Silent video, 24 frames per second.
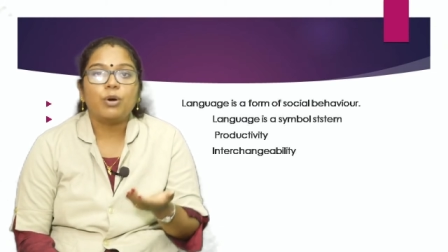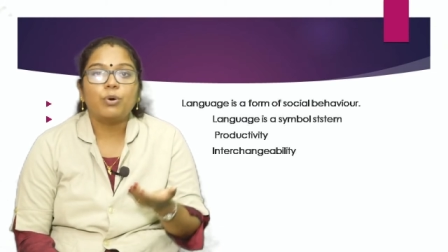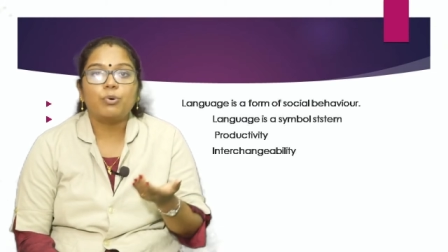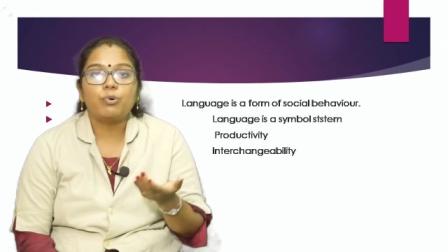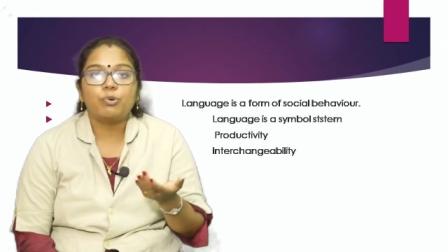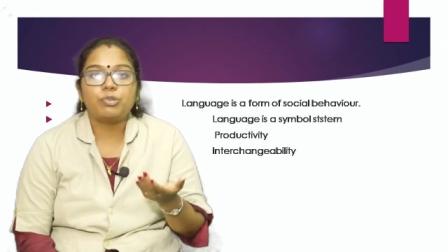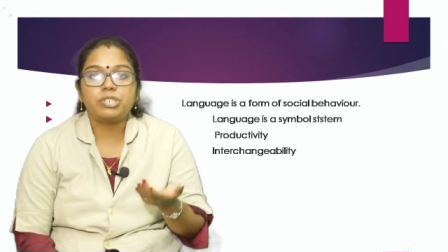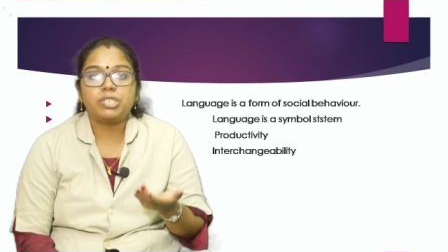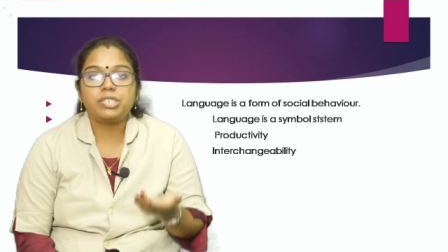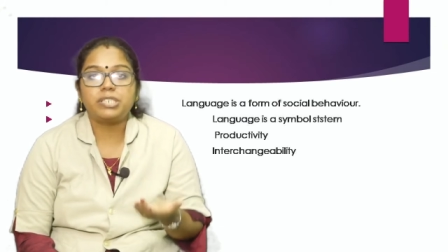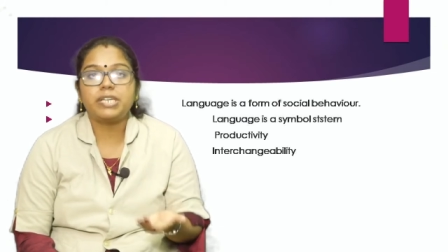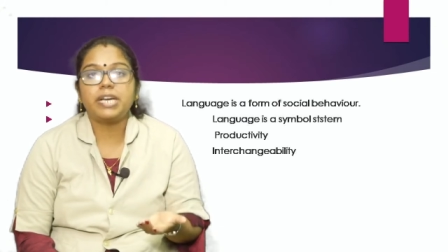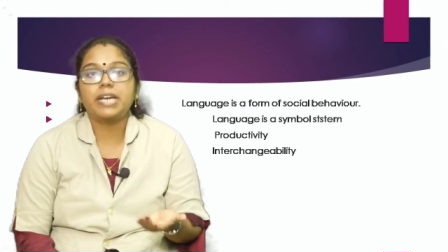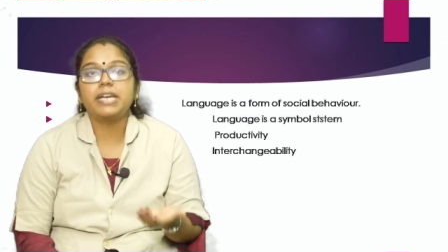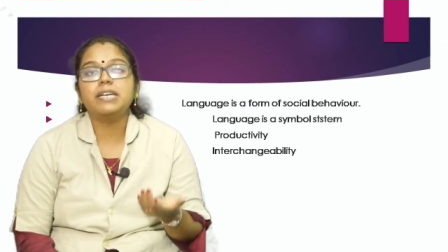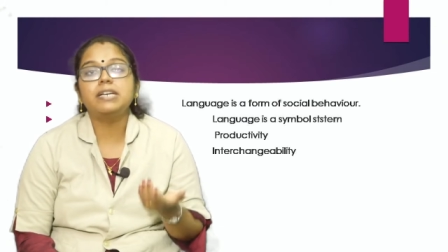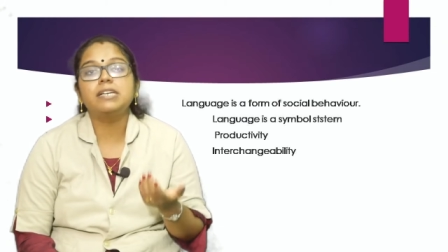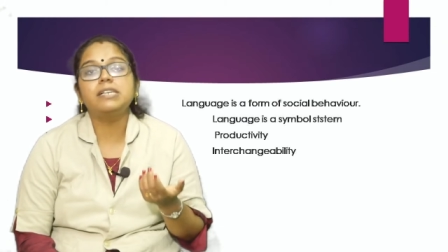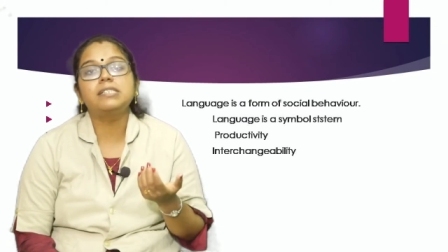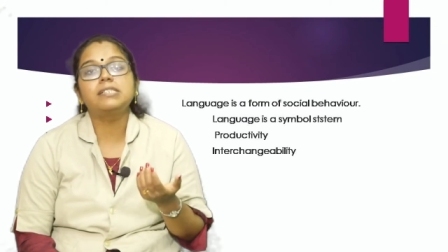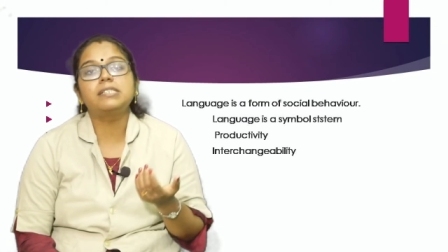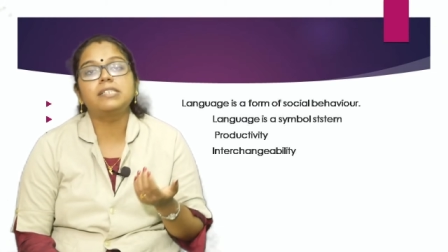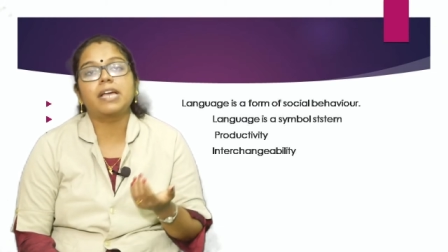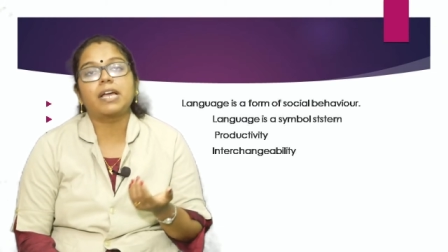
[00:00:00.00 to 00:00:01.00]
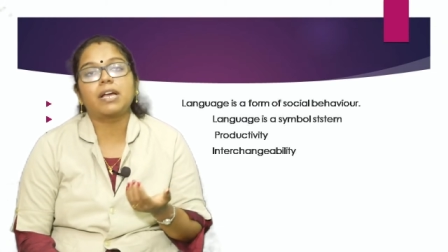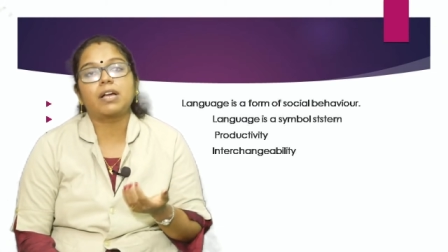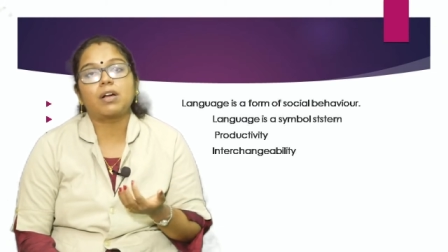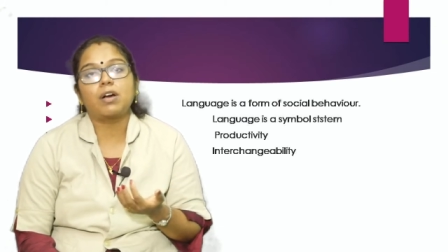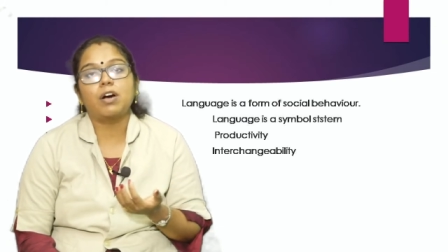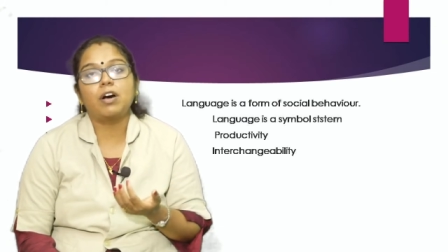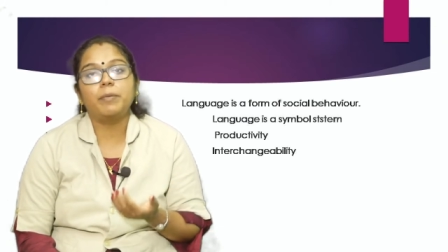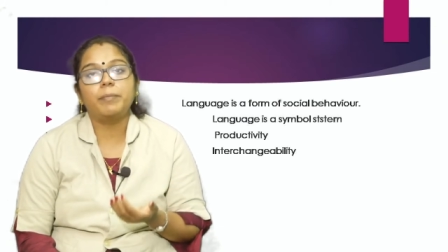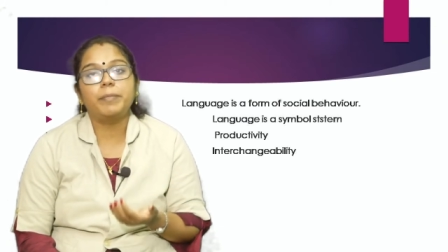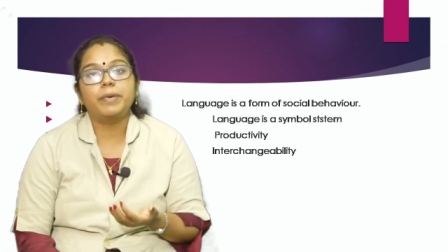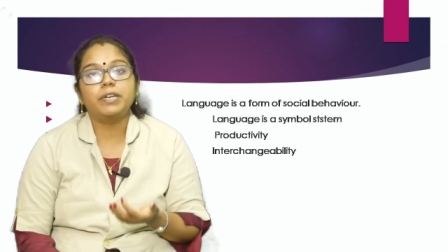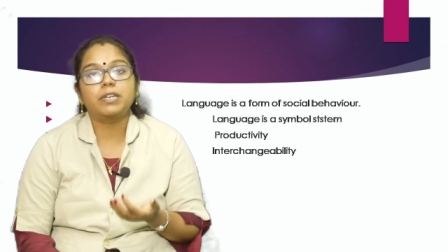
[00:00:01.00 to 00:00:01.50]
who shares a
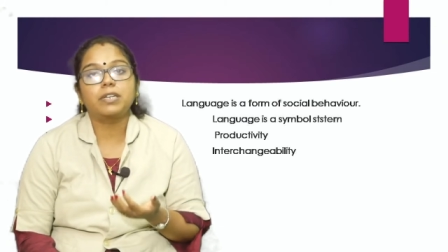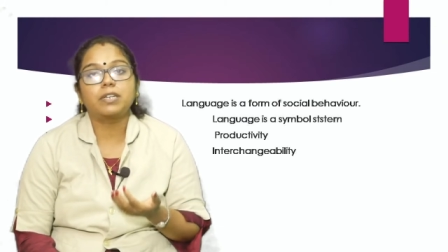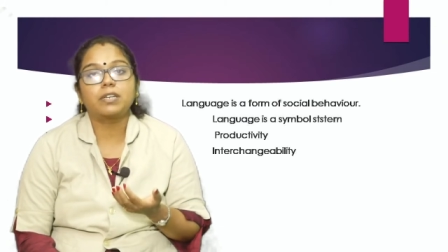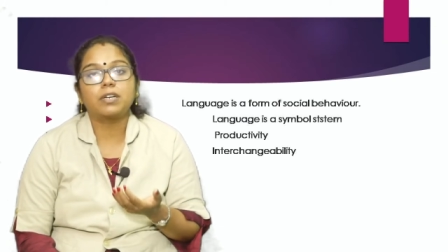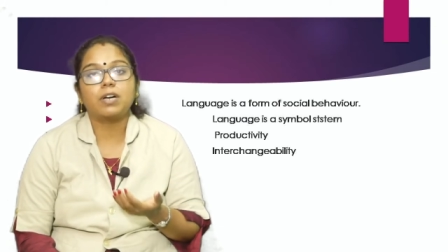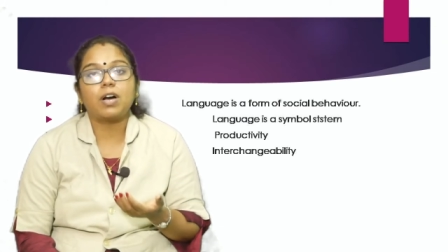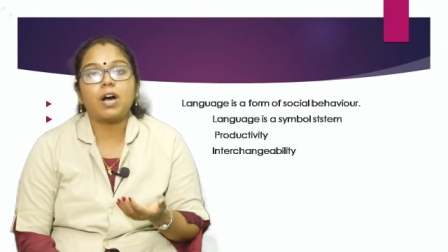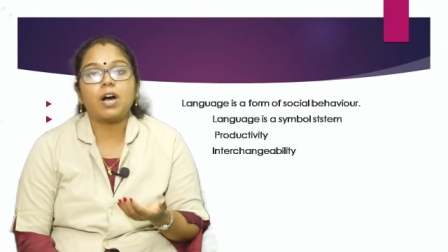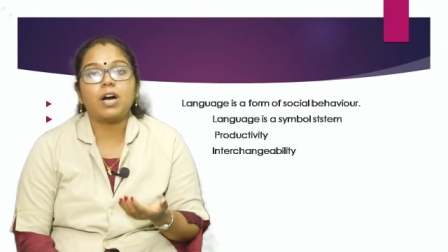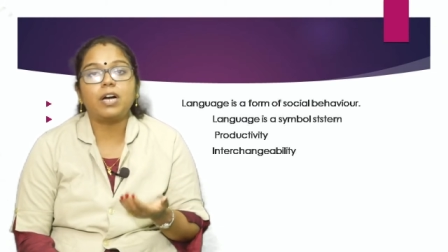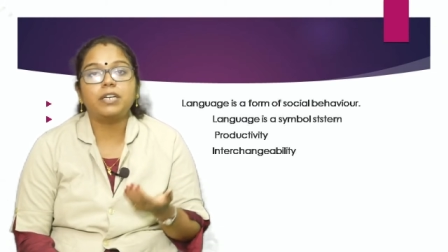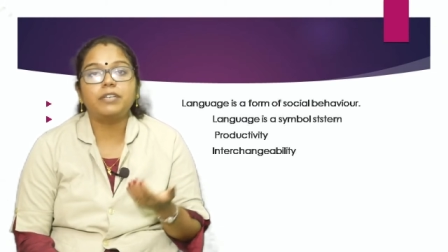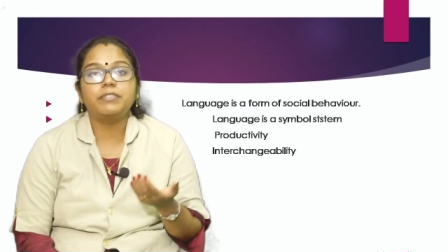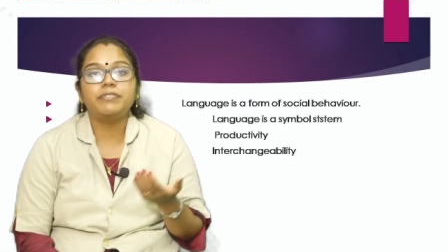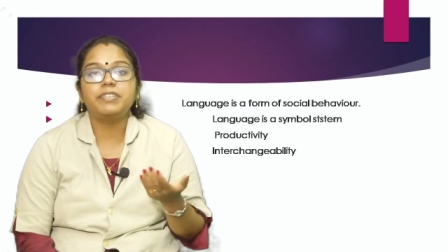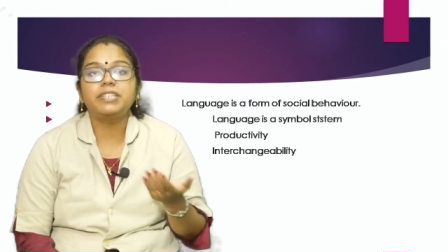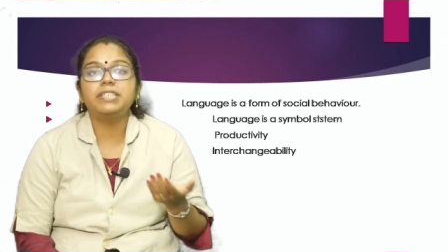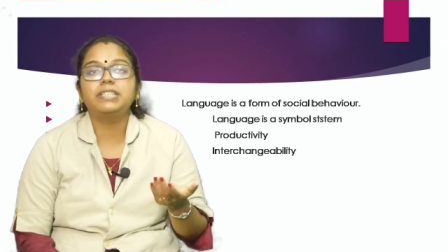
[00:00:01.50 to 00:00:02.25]
common card